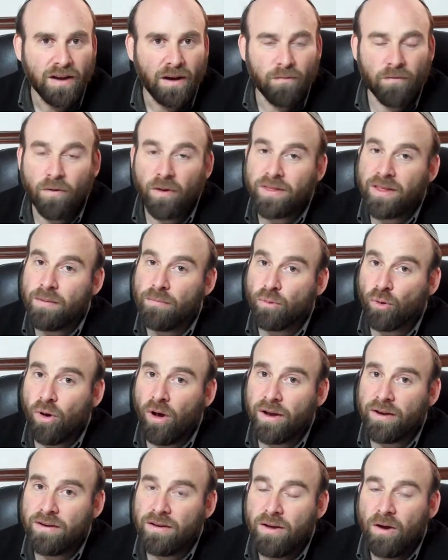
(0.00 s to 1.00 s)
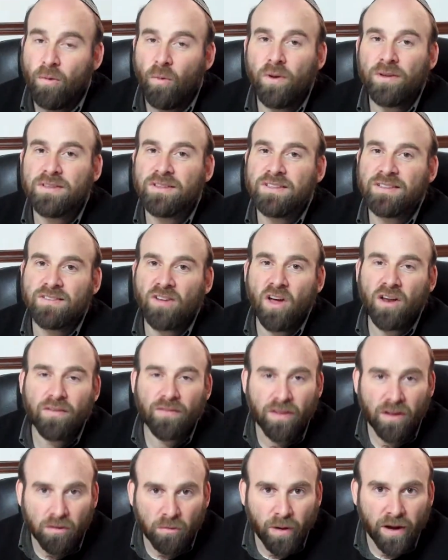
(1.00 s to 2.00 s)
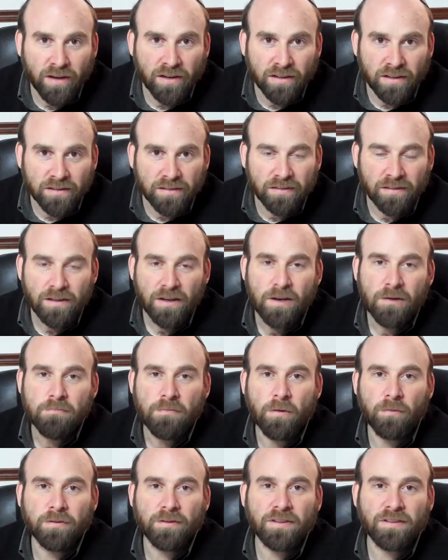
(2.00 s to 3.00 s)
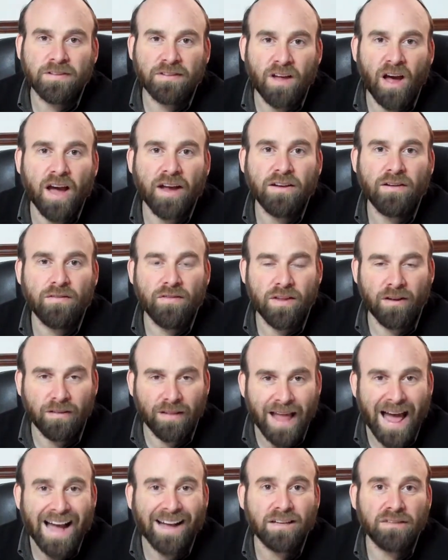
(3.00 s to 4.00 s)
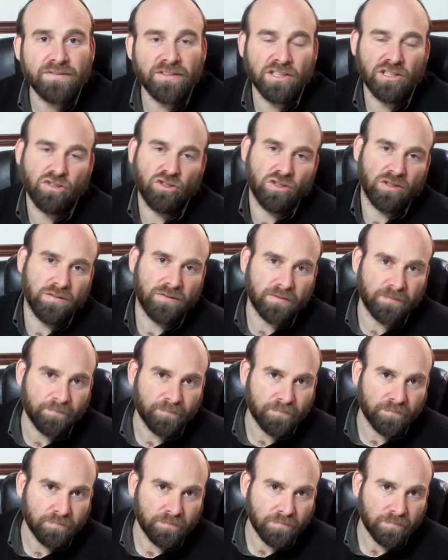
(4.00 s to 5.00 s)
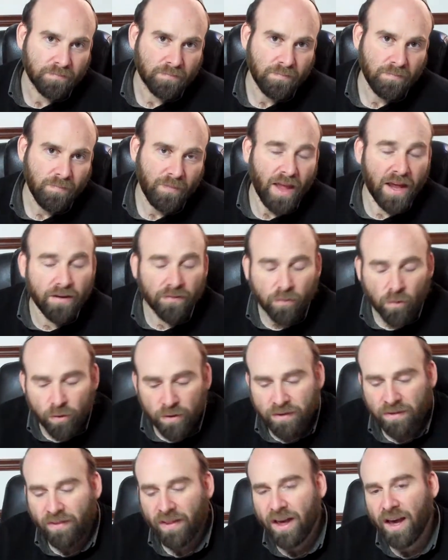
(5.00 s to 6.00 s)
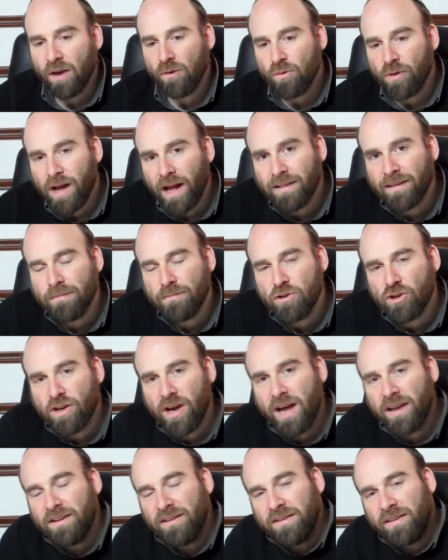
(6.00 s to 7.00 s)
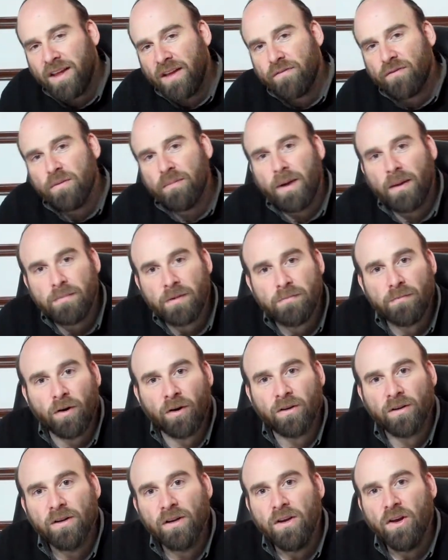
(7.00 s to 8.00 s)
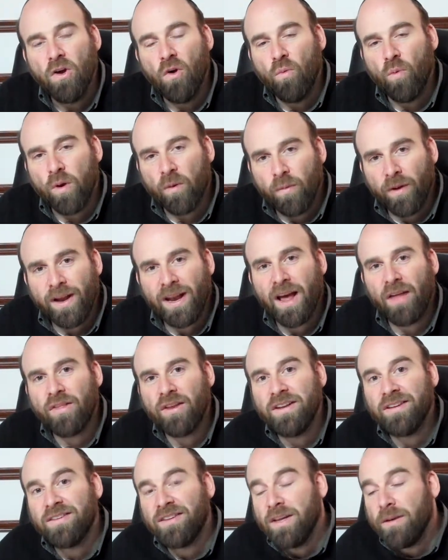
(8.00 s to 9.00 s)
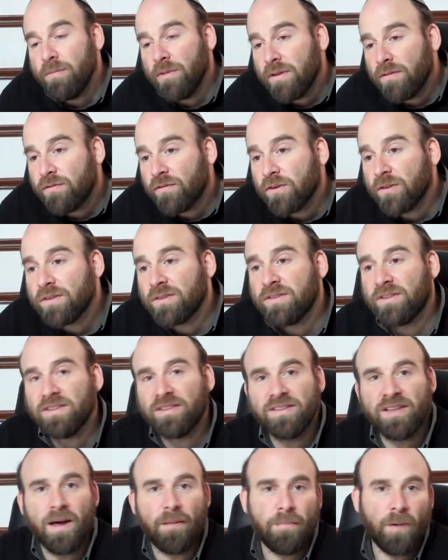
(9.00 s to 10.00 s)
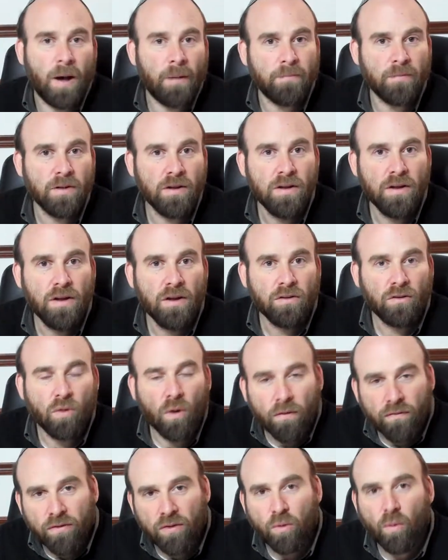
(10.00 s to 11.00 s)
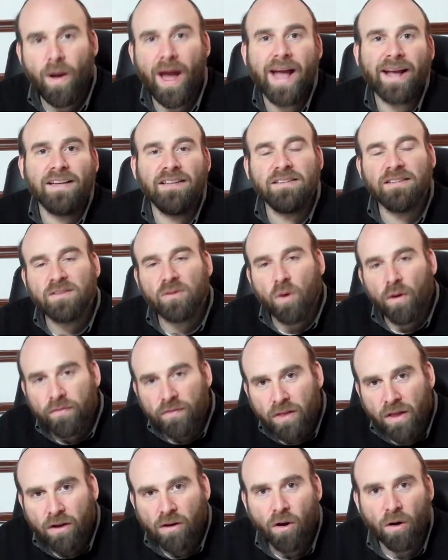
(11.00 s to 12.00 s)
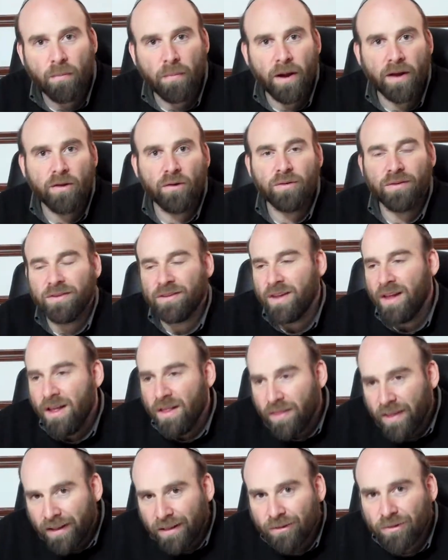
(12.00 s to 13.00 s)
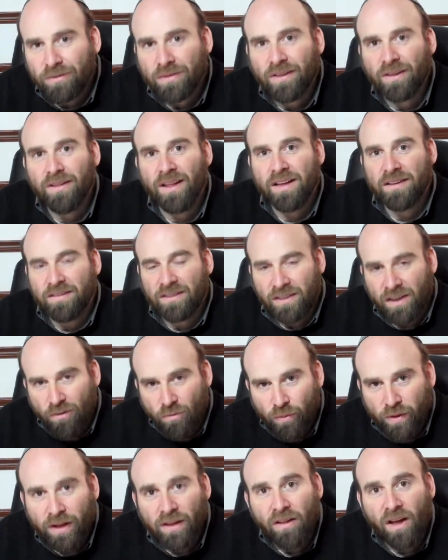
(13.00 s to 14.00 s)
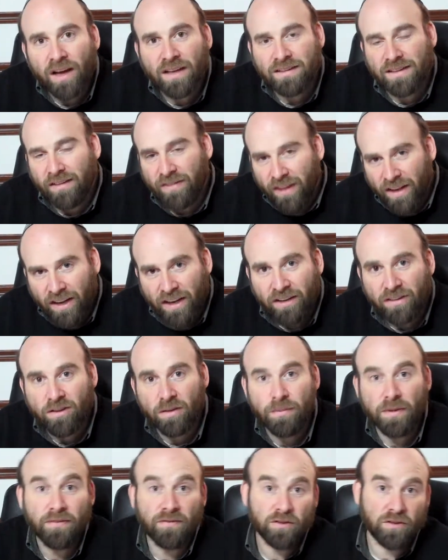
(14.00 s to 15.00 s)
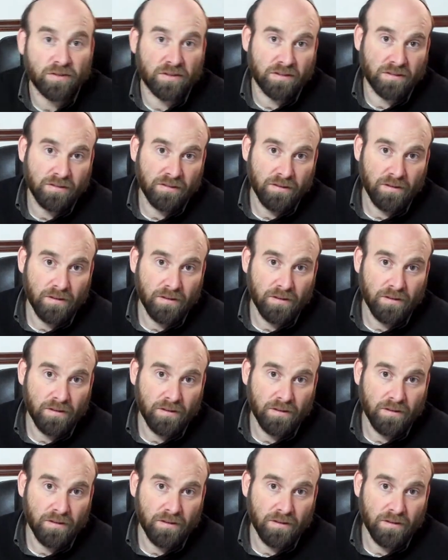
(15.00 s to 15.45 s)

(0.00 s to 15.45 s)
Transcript: And what they brought wasn't a sign of their greatness, but was a sign of their lack of initiative. And of course, in the Chanukat HaMishkan and Sefer Bamidbar, we read how the Nesiim were the first to step up, to offer the wagons, to offer the korbanos. They learned their lesson and realized that they needed to be first.